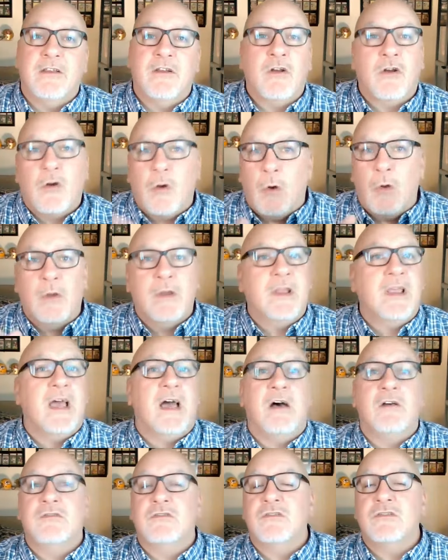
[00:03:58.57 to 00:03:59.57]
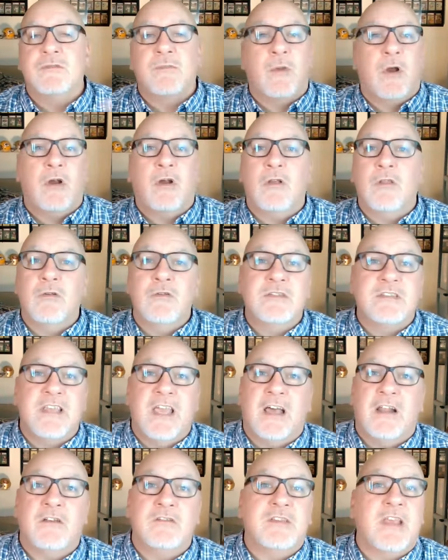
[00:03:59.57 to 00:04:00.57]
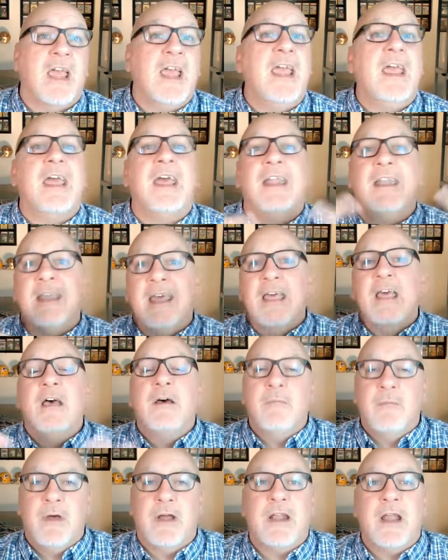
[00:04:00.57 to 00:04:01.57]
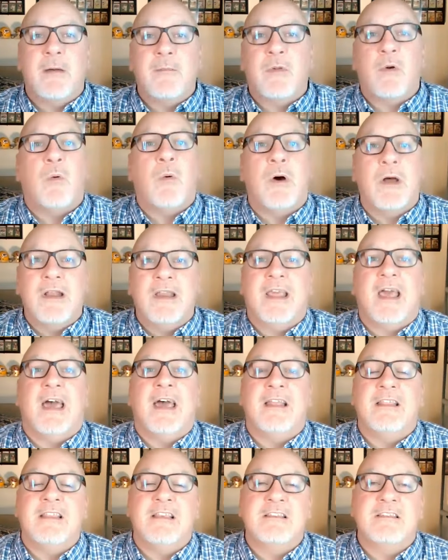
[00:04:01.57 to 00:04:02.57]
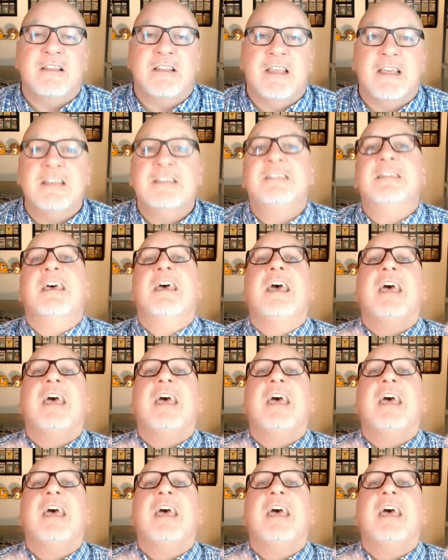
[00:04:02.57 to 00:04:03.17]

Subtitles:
your Colton Cowsers and Marco Lucianos. And my number one guy on this list,